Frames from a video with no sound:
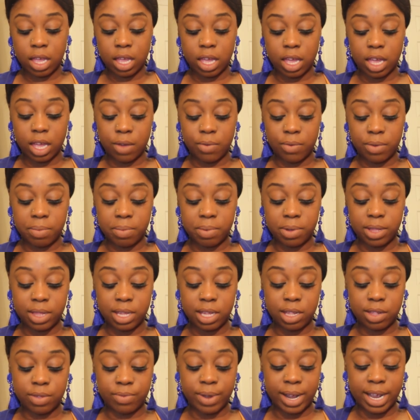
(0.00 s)
And we put
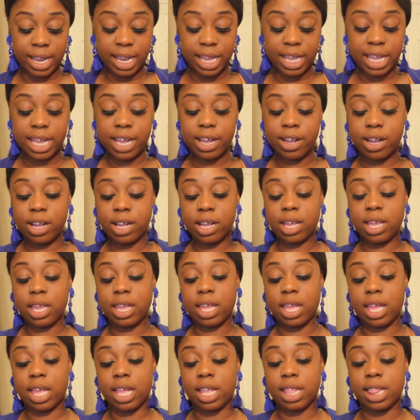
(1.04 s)
this right here.
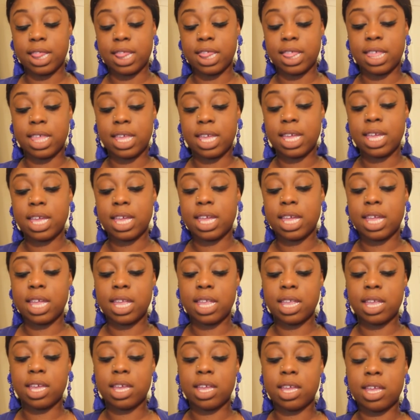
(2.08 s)
And
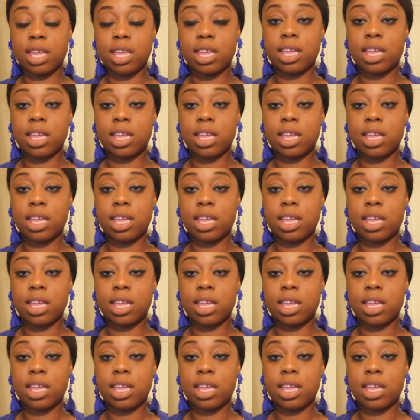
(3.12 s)
then